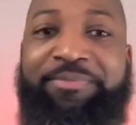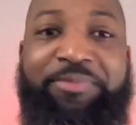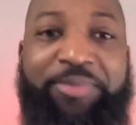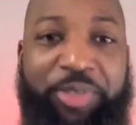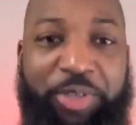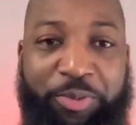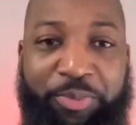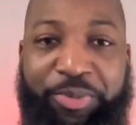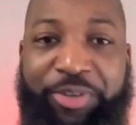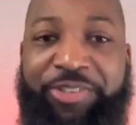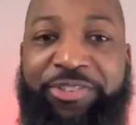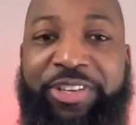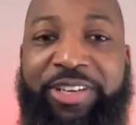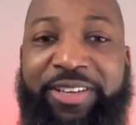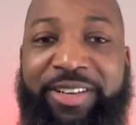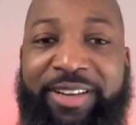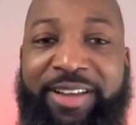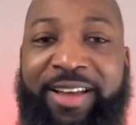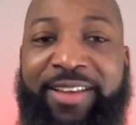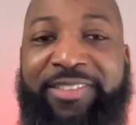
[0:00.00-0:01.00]
you appreciate
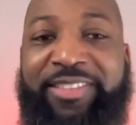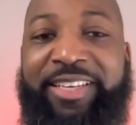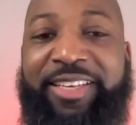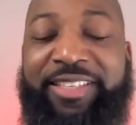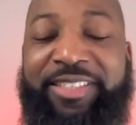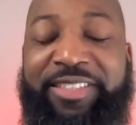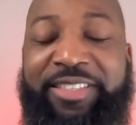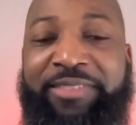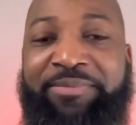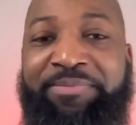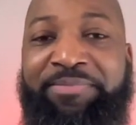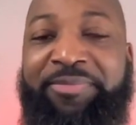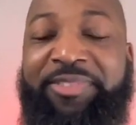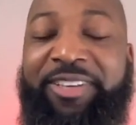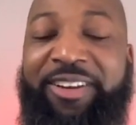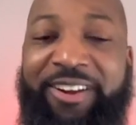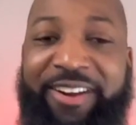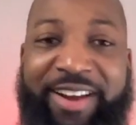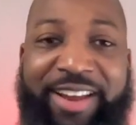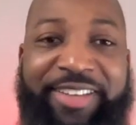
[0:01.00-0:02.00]
the content.
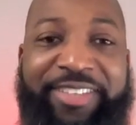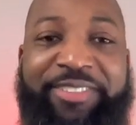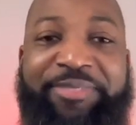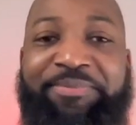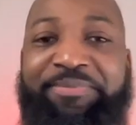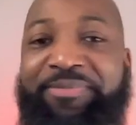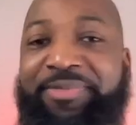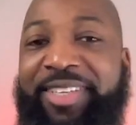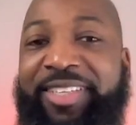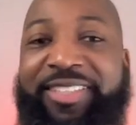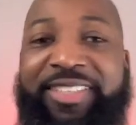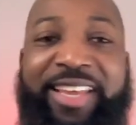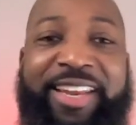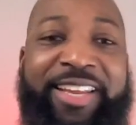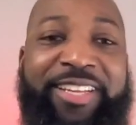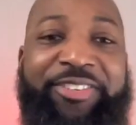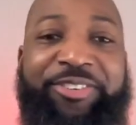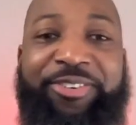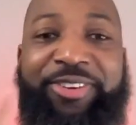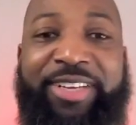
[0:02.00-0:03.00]
All right, let's get
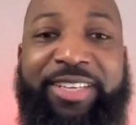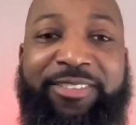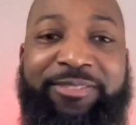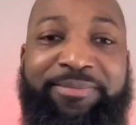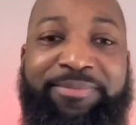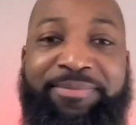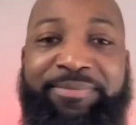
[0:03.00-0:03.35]
into it.